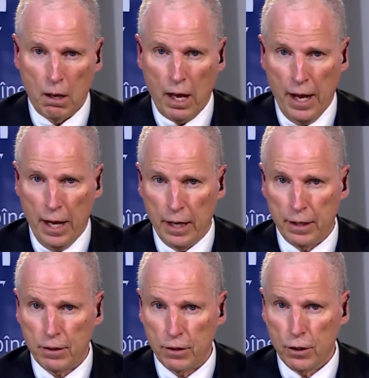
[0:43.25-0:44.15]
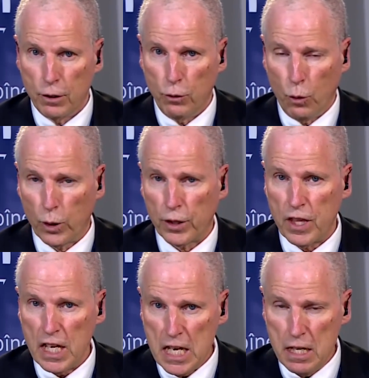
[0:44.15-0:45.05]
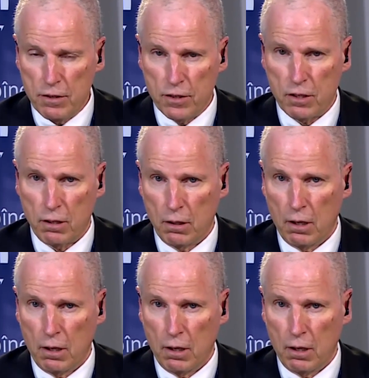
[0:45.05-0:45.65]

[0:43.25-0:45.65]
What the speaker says: and northeast